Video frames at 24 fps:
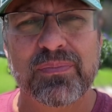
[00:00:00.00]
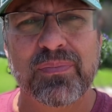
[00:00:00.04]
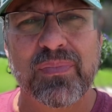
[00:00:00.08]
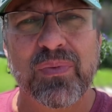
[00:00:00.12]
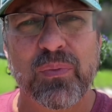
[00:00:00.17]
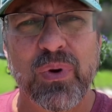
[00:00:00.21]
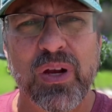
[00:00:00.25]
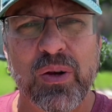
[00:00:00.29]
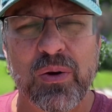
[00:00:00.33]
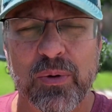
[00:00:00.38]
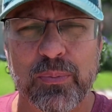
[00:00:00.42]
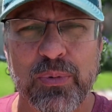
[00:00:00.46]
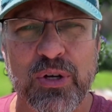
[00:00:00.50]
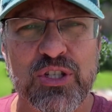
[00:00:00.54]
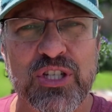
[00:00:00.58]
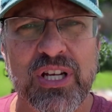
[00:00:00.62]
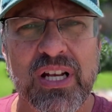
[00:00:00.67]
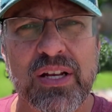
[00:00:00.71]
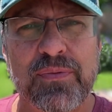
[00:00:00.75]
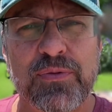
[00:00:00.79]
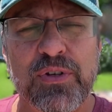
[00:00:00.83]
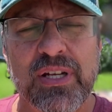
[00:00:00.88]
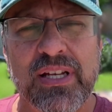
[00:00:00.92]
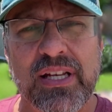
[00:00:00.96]
we would
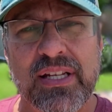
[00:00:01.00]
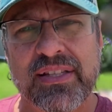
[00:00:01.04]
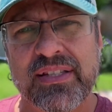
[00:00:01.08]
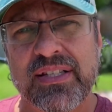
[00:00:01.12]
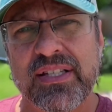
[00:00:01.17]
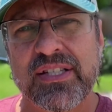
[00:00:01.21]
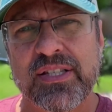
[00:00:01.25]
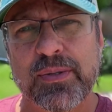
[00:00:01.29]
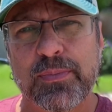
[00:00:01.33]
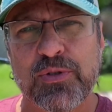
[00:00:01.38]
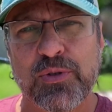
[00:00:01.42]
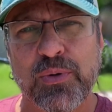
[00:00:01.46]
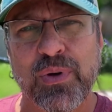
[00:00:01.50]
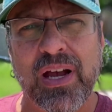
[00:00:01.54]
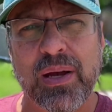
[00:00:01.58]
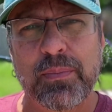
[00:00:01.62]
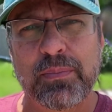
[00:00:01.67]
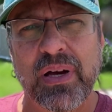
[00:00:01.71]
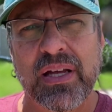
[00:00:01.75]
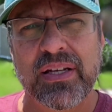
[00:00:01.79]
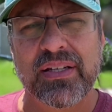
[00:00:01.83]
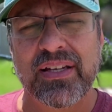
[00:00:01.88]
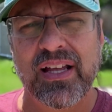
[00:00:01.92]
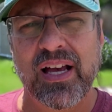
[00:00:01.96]
appreciate if you'd hit the
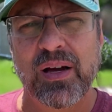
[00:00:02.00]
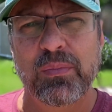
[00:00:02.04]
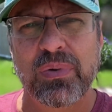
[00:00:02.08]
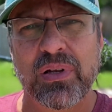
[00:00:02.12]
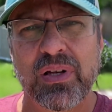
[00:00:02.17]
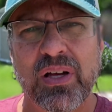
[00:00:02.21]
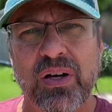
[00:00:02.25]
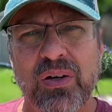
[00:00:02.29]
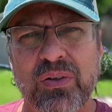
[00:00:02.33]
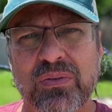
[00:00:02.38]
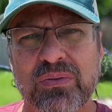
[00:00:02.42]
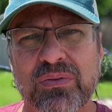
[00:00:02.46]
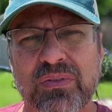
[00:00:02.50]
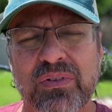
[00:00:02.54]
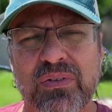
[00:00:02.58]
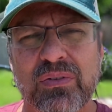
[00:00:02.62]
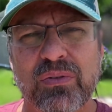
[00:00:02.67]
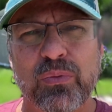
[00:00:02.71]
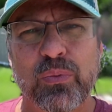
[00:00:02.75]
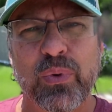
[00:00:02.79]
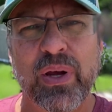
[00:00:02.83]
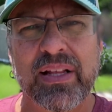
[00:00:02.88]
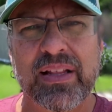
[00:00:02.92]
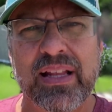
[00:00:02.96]
subscribe button down below,
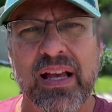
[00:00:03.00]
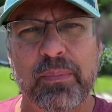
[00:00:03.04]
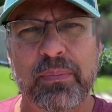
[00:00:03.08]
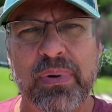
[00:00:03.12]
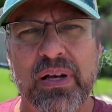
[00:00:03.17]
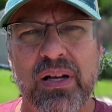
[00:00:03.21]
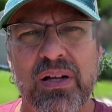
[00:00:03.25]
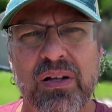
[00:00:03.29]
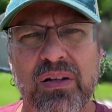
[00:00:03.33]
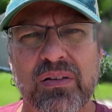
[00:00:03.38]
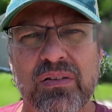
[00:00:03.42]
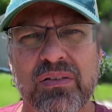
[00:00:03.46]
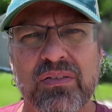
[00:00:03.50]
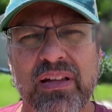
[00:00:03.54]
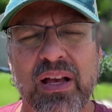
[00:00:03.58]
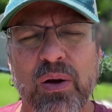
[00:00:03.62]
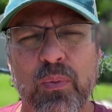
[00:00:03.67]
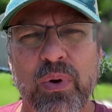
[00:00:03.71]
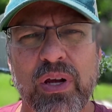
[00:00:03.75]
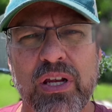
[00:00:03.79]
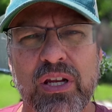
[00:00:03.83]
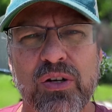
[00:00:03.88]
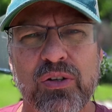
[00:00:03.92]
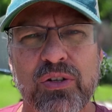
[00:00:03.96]
ring that bell,
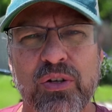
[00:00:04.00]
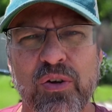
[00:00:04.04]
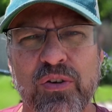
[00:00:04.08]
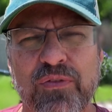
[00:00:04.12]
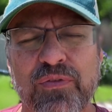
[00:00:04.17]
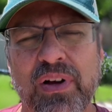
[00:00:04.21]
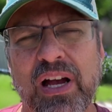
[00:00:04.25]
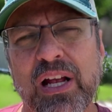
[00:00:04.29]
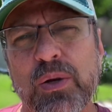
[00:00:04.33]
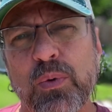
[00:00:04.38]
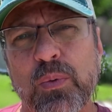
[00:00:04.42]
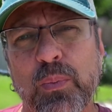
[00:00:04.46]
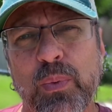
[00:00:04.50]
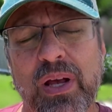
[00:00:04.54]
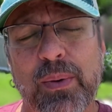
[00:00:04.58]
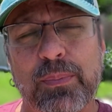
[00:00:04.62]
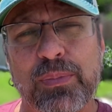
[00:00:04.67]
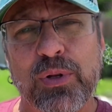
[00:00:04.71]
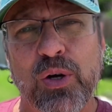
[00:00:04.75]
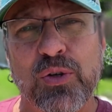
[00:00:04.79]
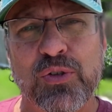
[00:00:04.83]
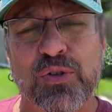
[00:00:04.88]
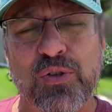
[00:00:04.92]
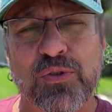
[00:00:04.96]
that way you're notified when we
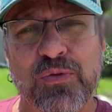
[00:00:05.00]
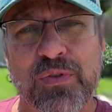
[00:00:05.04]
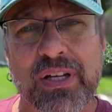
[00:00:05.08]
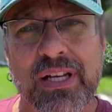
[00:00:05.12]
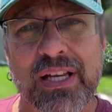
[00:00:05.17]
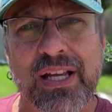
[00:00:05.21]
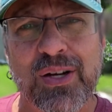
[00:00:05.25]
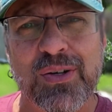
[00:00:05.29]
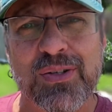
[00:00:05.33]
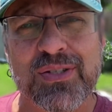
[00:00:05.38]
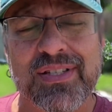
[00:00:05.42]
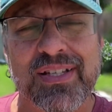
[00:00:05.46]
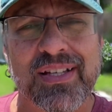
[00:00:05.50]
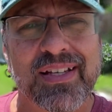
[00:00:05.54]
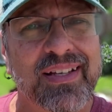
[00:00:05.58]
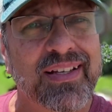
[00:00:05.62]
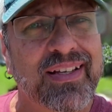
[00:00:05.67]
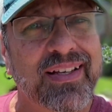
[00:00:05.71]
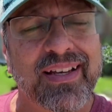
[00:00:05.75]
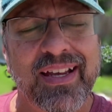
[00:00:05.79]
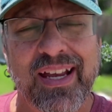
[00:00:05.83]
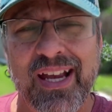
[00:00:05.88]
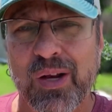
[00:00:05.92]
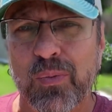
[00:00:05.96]
upload new videos,
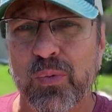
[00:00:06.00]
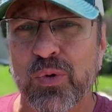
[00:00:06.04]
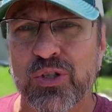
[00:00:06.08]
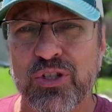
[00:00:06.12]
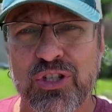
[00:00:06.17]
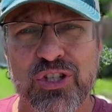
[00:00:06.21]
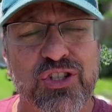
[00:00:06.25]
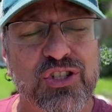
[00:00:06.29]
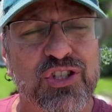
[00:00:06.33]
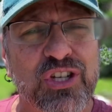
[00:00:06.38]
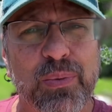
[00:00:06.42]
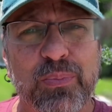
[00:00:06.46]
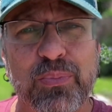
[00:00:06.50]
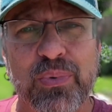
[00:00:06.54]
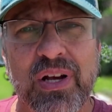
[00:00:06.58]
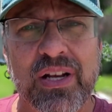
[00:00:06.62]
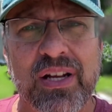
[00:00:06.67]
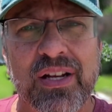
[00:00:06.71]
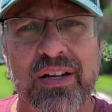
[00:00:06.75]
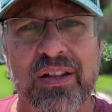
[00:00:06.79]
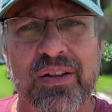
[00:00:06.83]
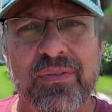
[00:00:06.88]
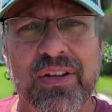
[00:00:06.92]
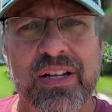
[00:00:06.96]
and we'll just jump
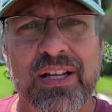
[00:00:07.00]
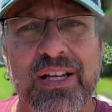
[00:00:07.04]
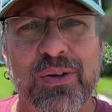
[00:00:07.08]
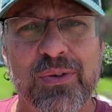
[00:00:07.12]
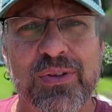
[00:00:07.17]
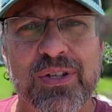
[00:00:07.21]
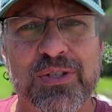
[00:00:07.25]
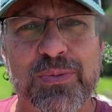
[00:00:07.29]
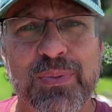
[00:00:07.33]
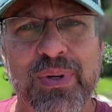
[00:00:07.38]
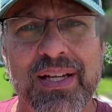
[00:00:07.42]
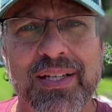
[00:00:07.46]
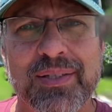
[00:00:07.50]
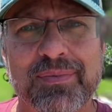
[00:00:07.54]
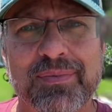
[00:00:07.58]
right into the video this week.